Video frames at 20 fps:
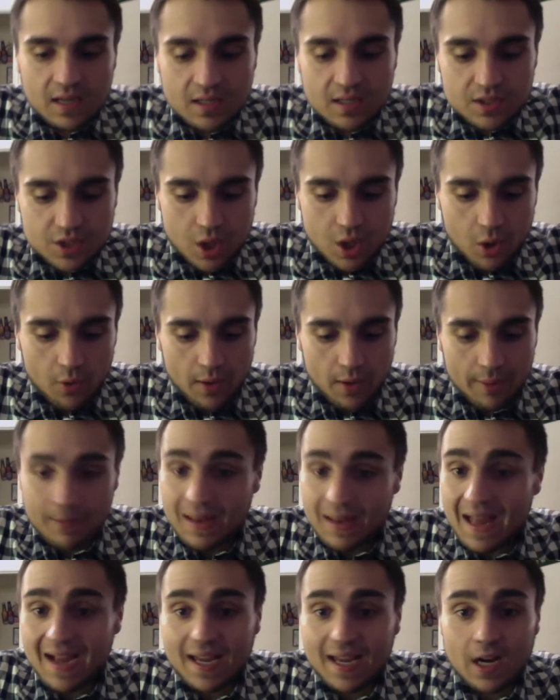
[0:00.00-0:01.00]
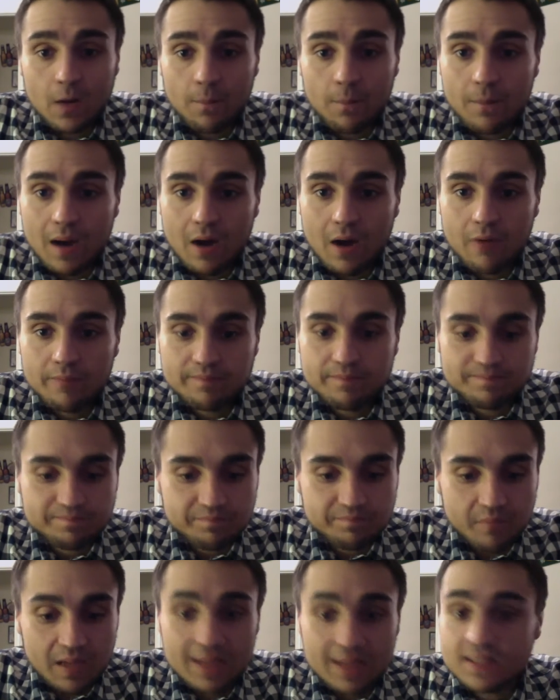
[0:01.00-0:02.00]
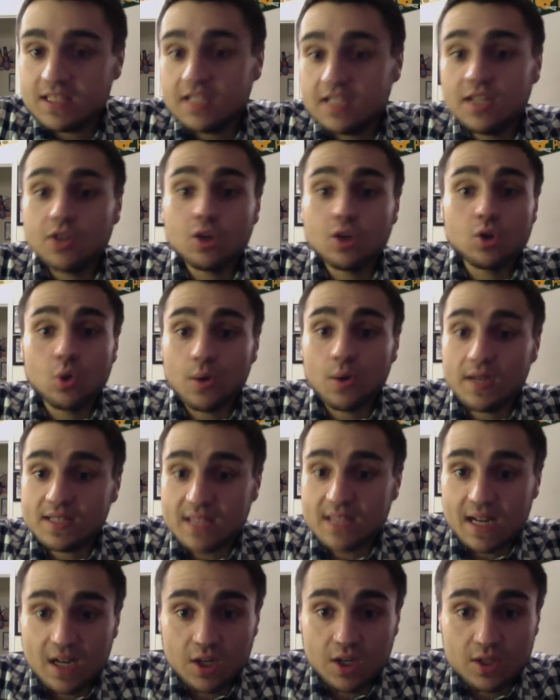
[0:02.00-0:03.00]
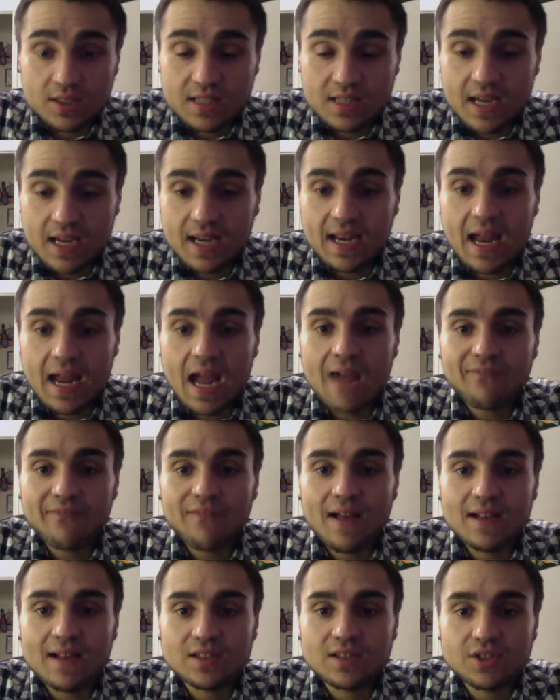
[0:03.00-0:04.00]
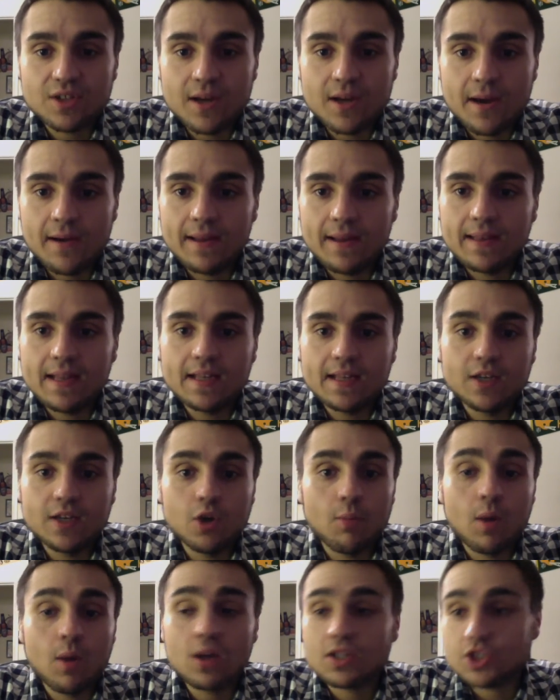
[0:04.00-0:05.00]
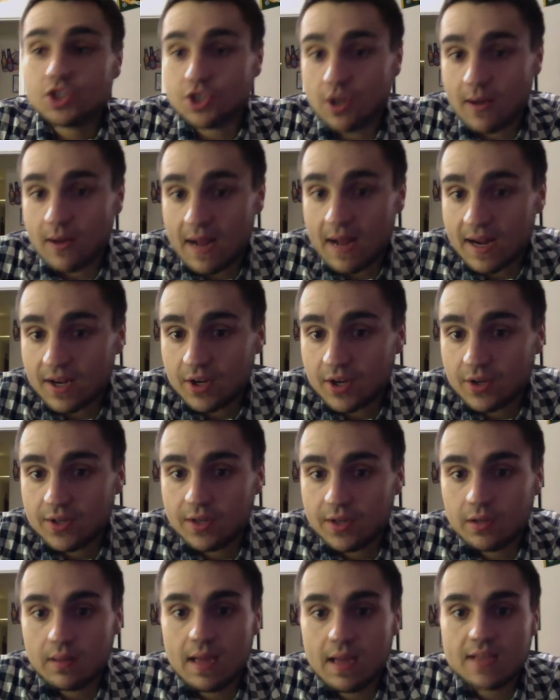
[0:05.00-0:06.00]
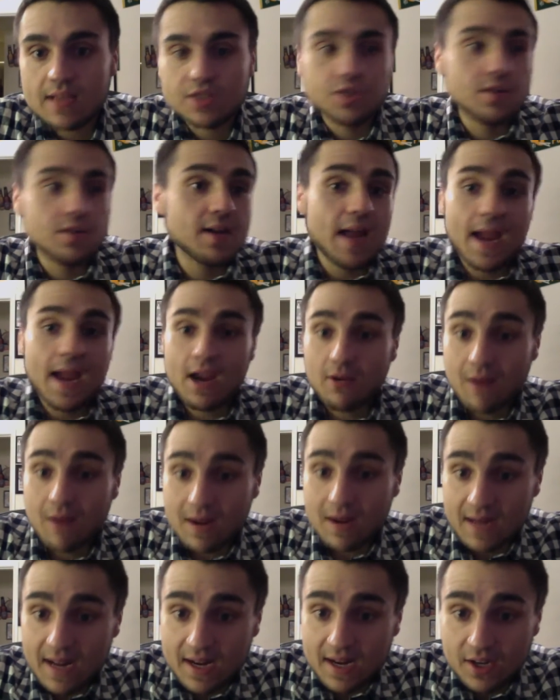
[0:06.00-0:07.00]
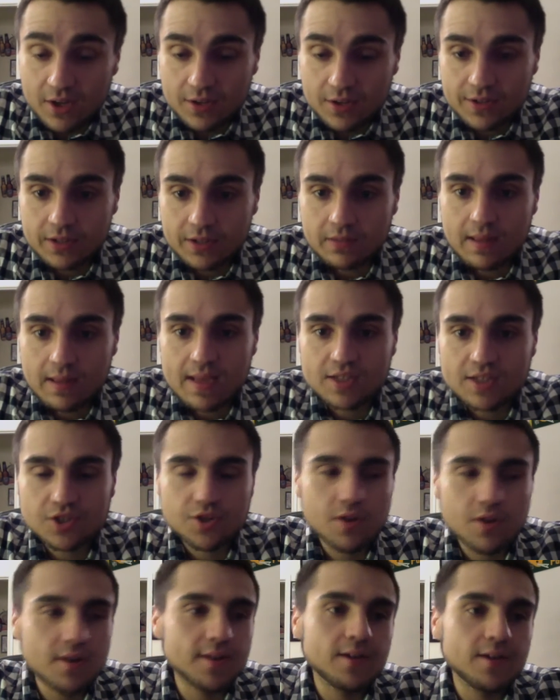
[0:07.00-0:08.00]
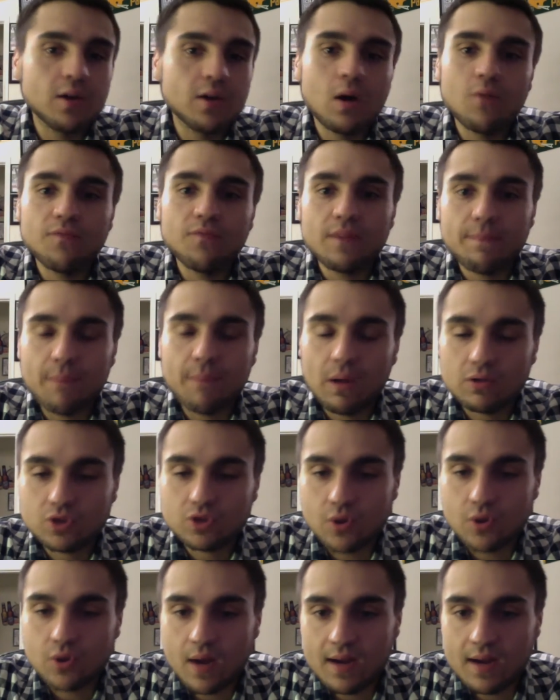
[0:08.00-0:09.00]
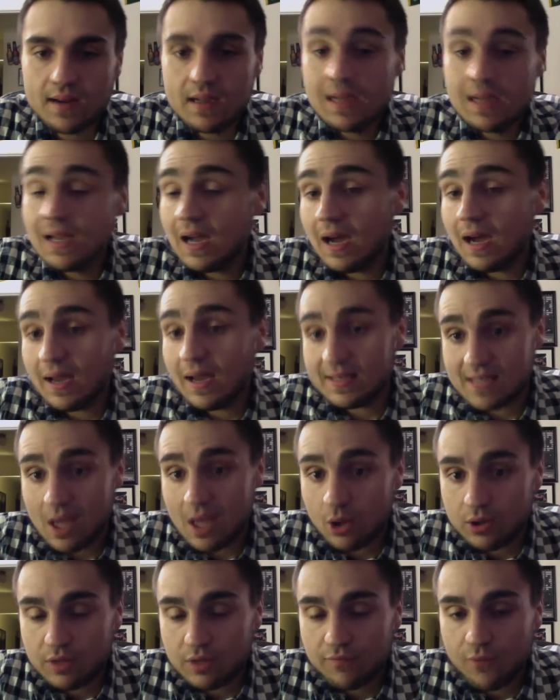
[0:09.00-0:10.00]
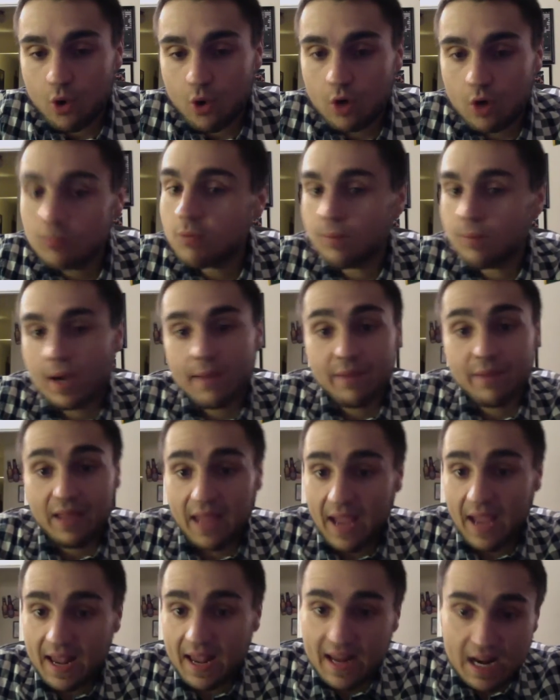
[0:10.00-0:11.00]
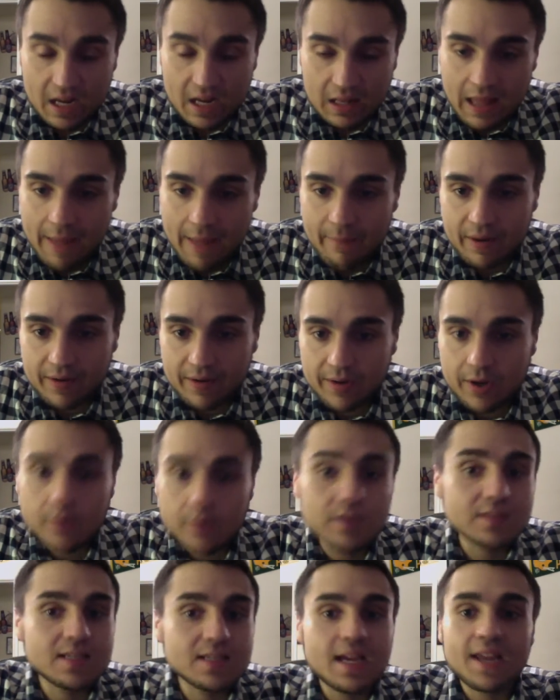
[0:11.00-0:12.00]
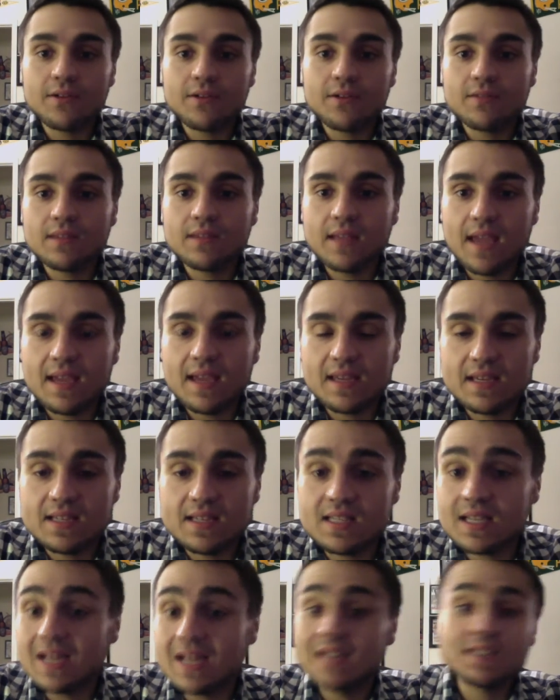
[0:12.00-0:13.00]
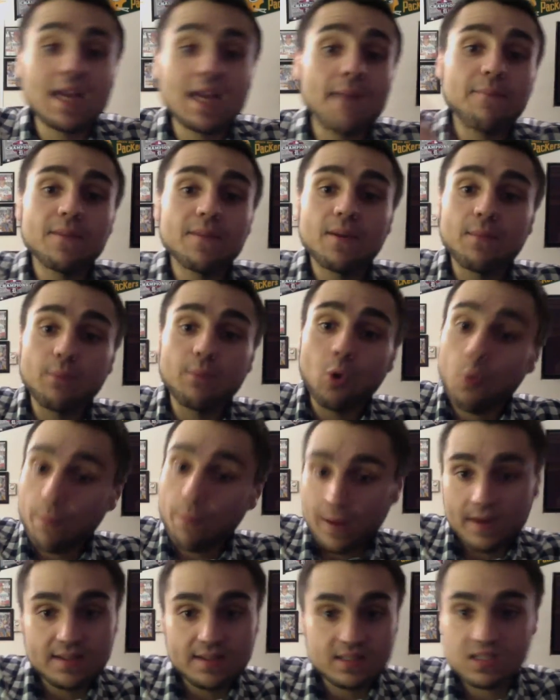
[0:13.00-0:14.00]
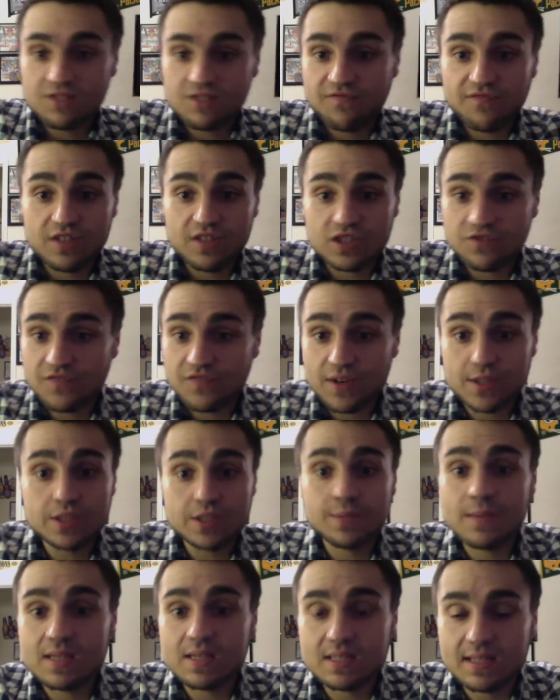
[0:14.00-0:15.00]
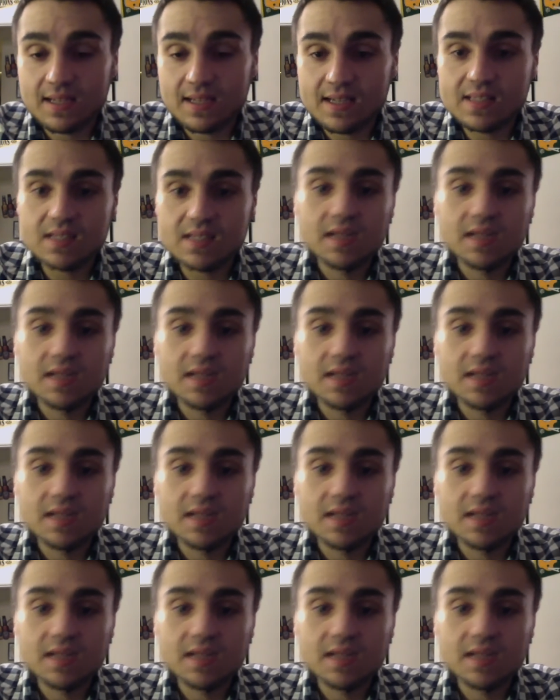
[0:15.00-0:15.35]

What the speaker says: So, I mean, that can help him out. And Didi Gregorius had a good second half last year. And then, Mark Teixeira had a good year last year. And A-Rod had a good year last year. Hopefully Beltran is healthy for him. And Brian McCann had a lot better year in his second year with the Yankees. And on top of their bullpen is fearsome as it is.